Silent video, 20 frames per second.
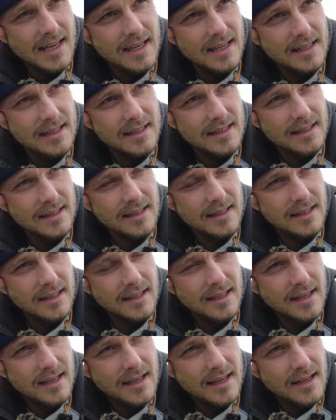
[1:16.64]
and
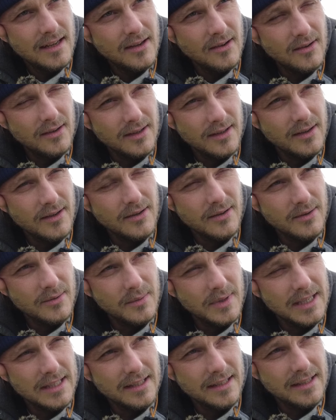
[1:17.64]
I know
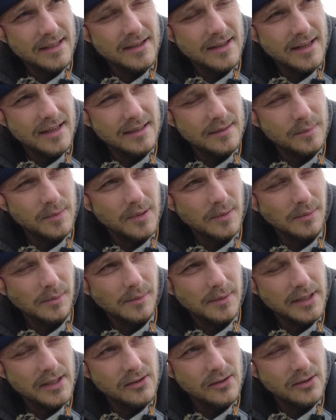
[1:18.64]
the way to do that is
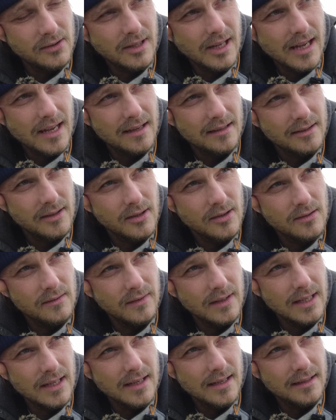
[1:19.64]
probably just
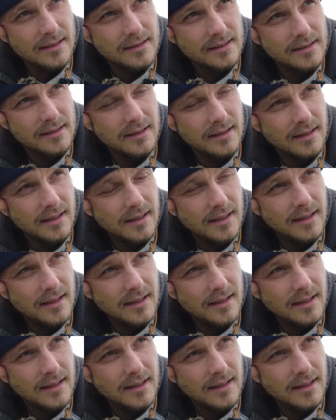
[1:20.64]
how-to videos,